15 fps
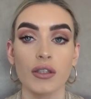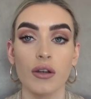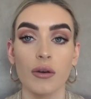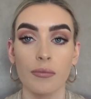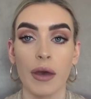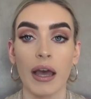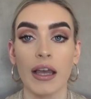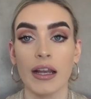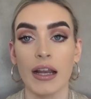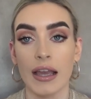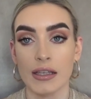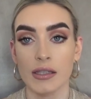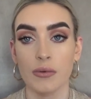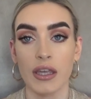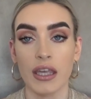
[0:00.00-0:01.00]
come back
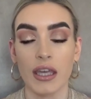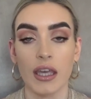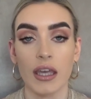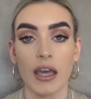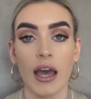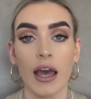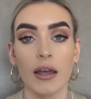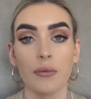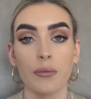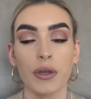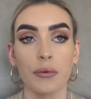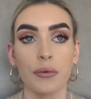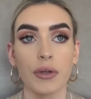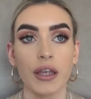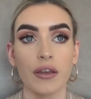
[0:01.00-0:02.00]
next week and
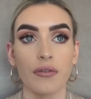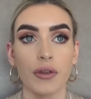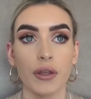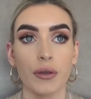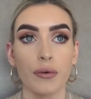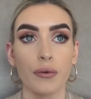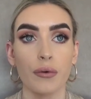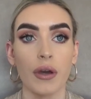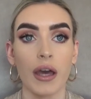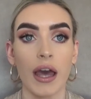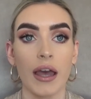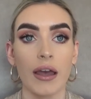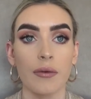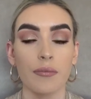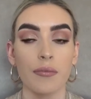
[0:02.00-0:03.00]
we will give you
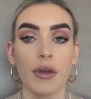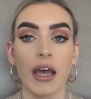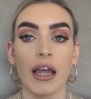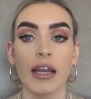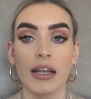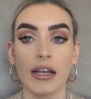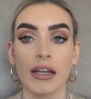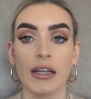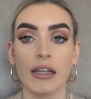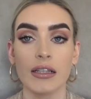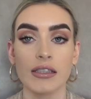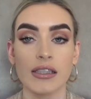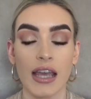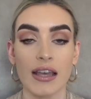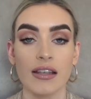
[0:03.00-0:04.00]
a little
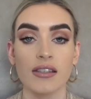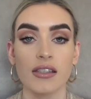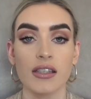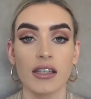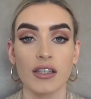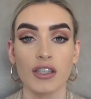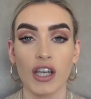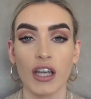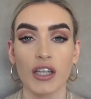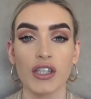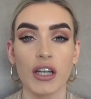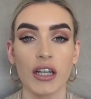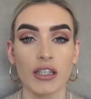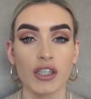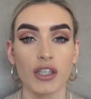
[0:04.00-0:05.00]
test
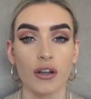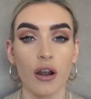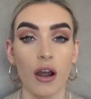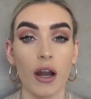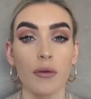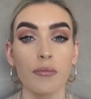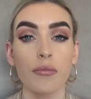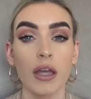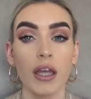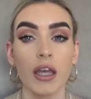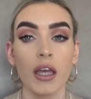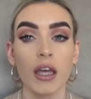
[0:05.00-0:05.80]
injection into your arm,